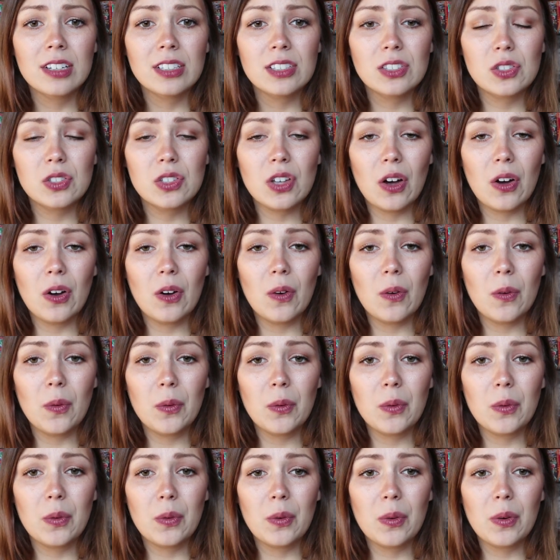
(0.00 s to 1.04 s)

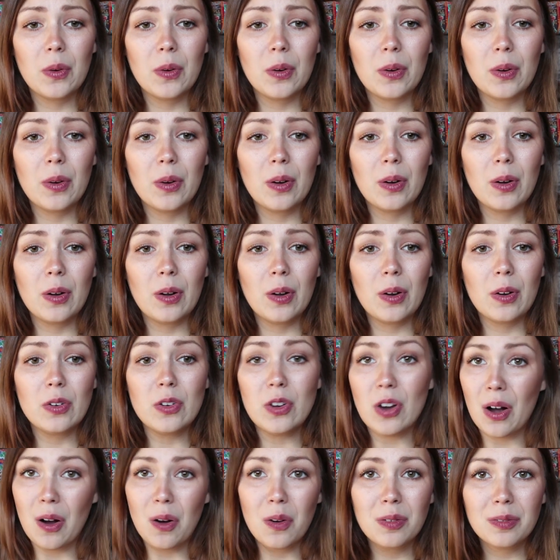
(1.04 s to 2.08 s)
So
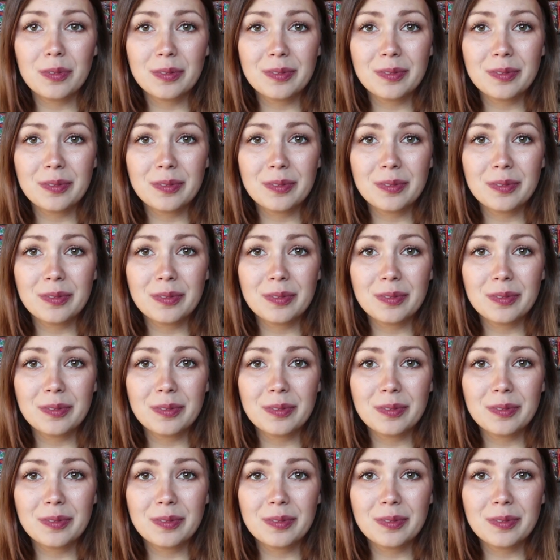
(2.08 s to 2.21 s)
no.